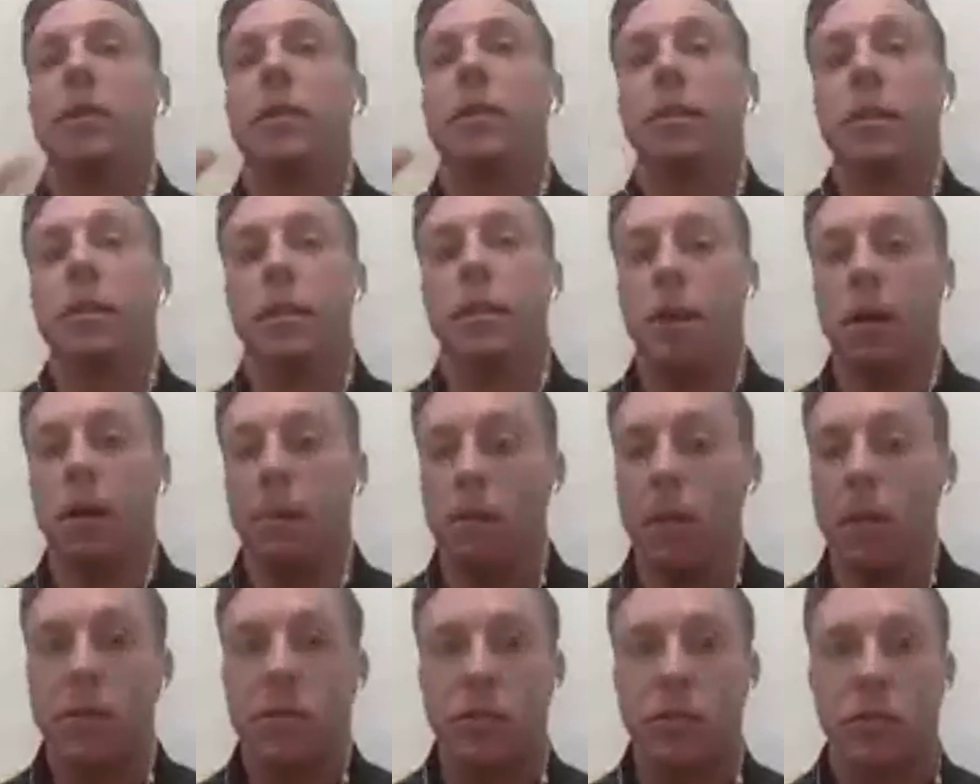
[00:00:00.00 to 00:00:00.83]
the
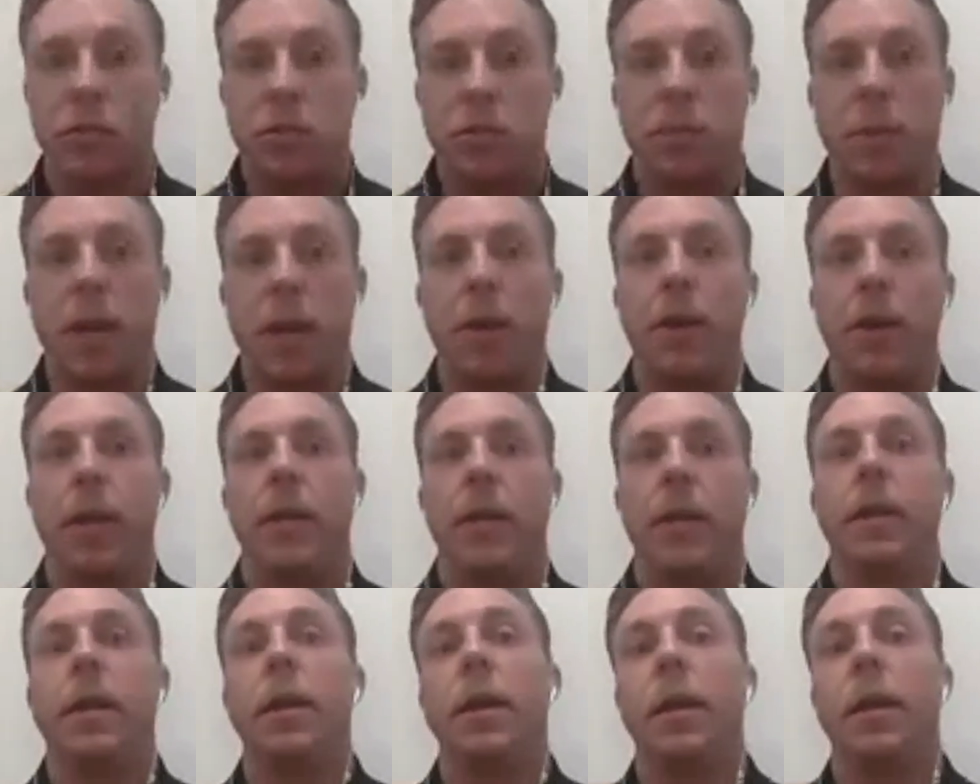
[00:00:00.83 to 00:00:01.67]
muscle sparing,
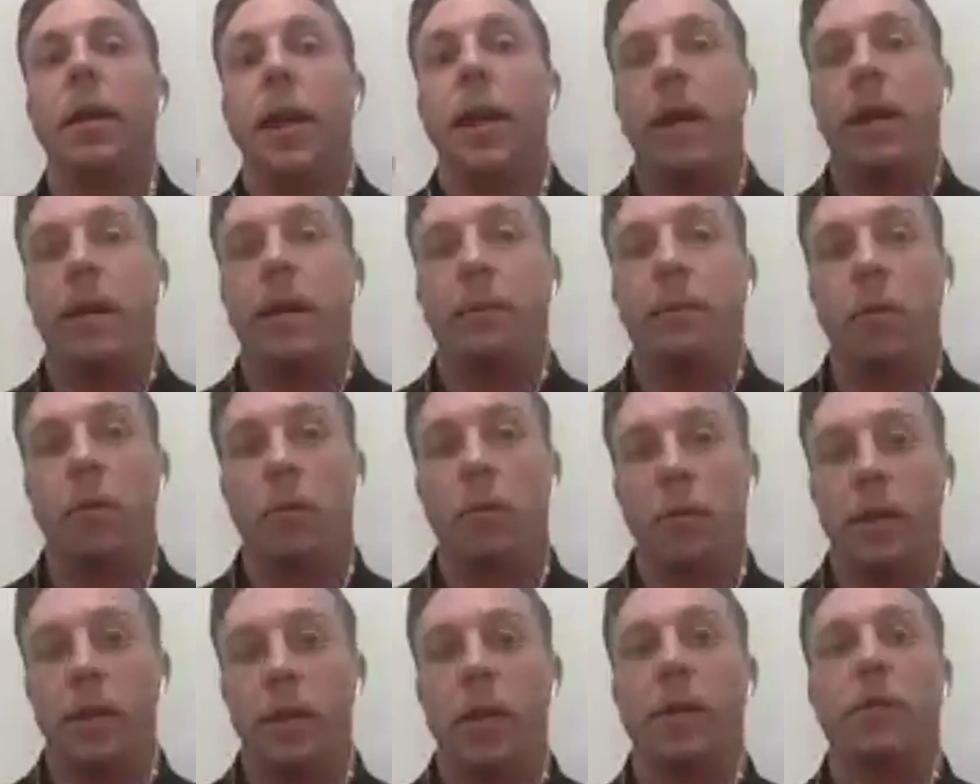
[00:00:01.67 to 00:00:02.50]
and improving
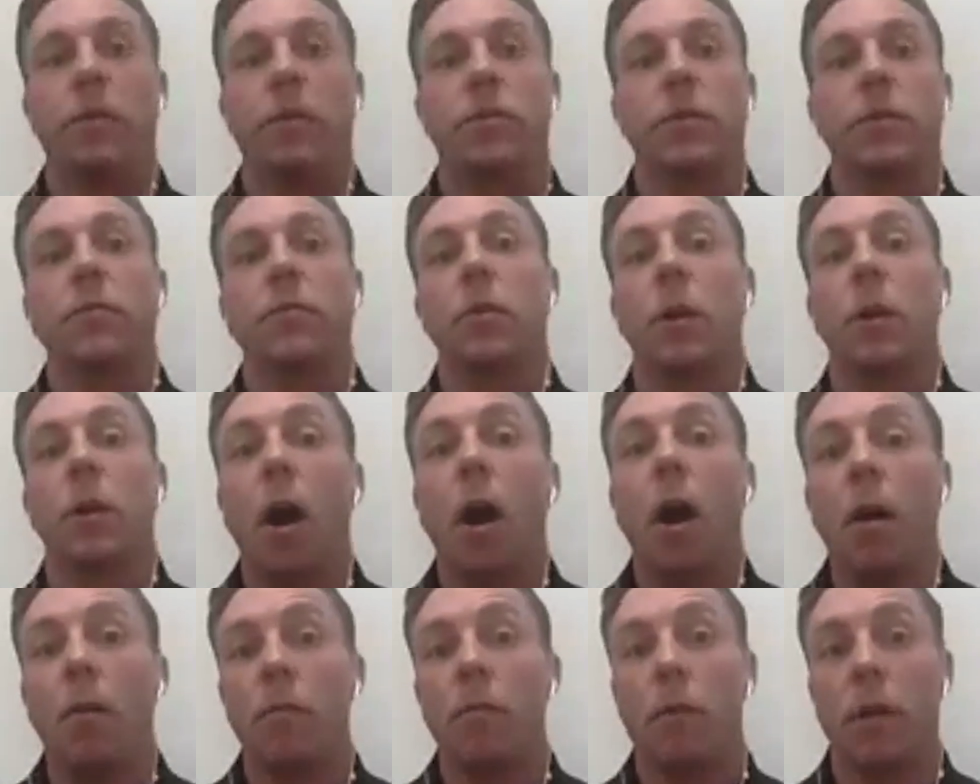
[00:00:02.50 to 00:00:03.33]
levels of
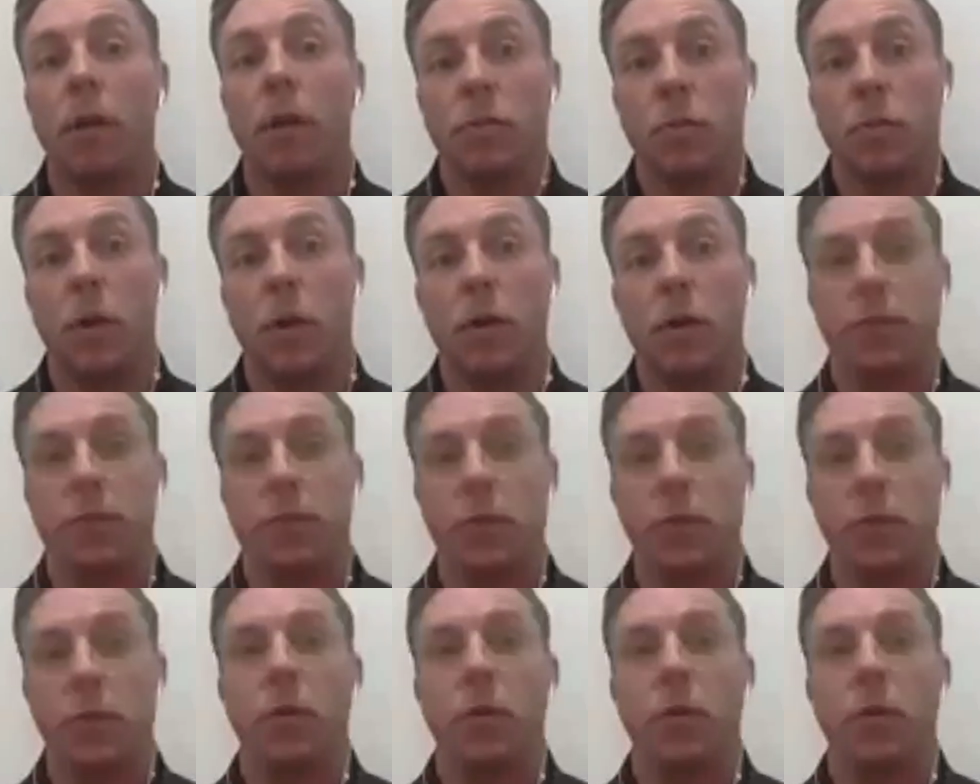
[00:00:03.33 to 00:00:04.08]
recovery as well too.